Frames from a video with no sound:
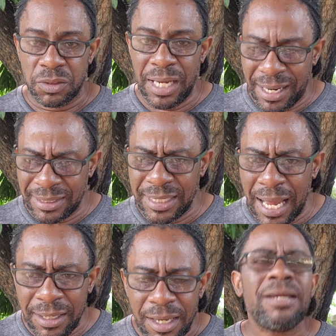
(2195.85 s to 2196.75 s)
You
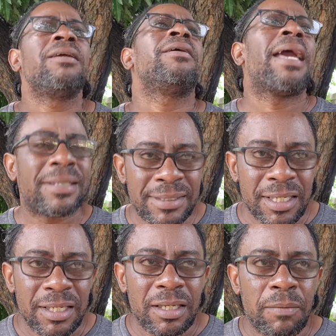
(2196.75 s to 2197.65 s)
understand? Yes.
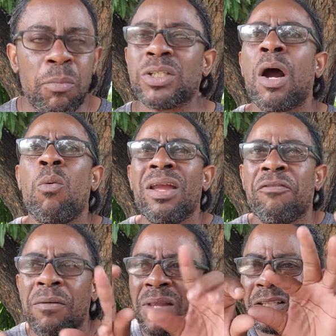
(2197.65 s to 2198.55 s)
But away
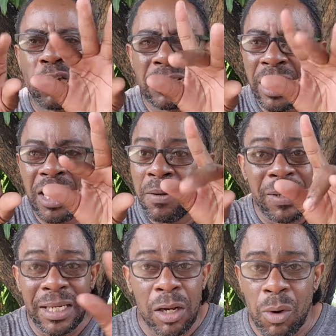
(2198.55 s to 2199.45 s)
from that, just your
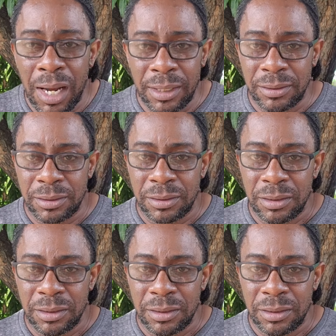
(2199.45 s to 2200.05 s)
email you want.